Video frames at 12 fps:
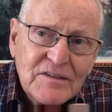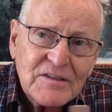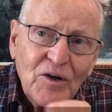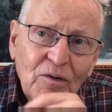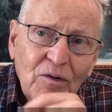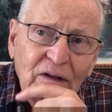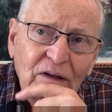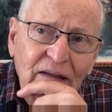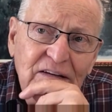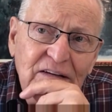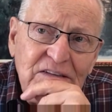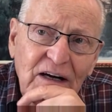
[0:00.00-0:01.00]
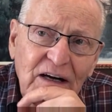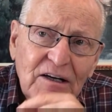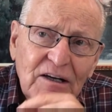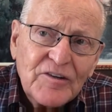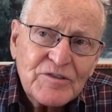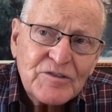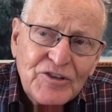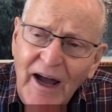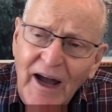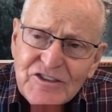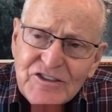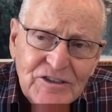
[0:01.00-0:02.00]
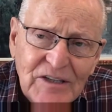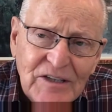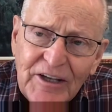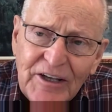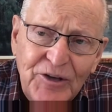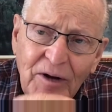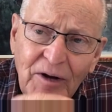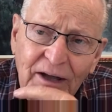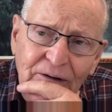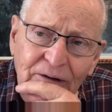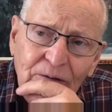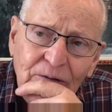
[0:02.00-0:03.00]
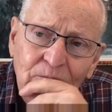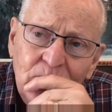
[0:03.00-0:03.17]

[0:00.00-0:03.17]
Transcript: so he started from scratch, just like you and I do,